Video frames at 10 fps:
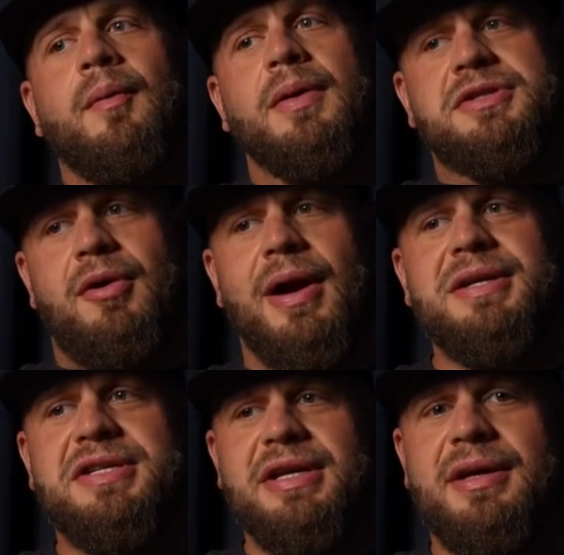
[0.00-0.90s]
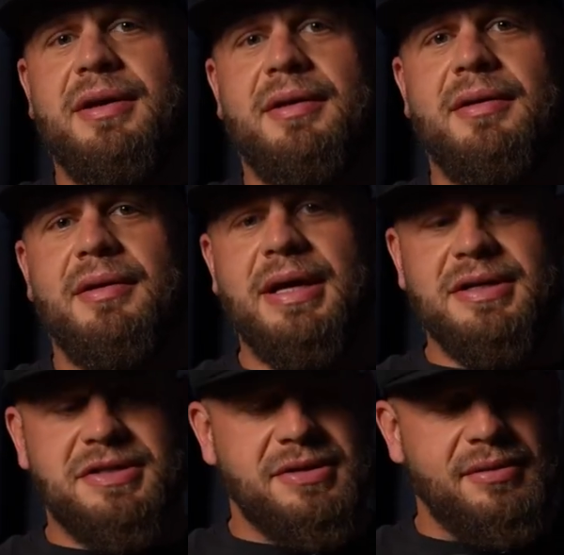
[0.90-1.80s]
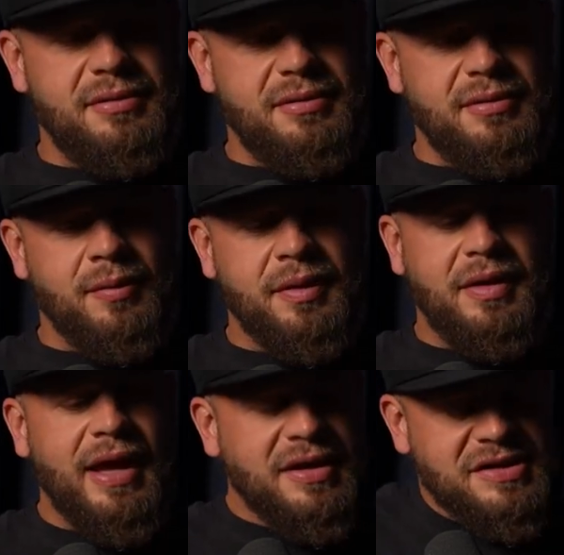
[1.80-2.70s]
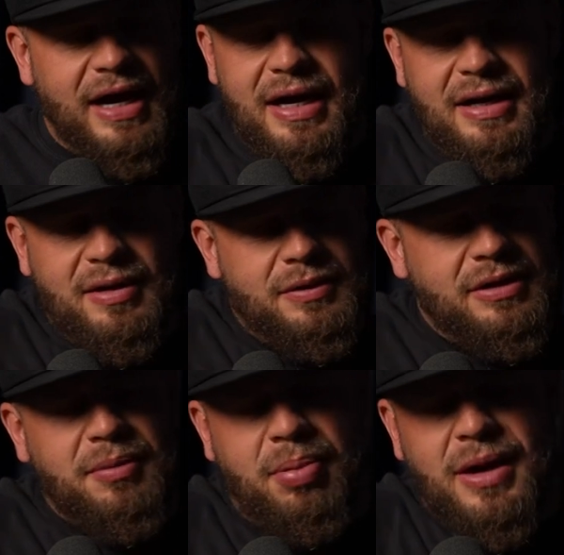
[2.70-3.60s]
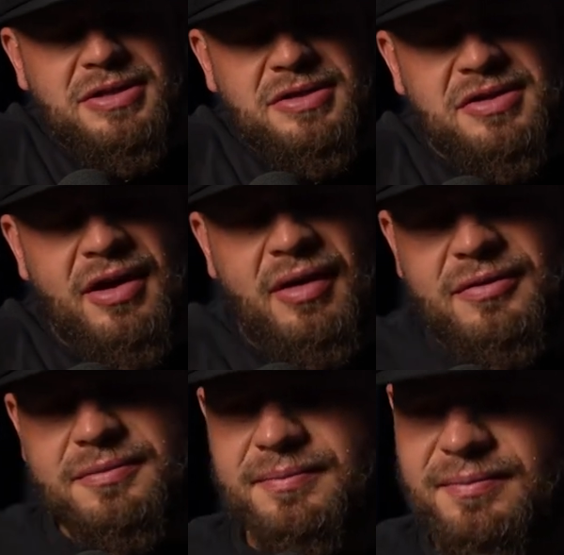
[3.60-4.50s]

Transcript: What's crazy is with the anxiety, with the depression stuff,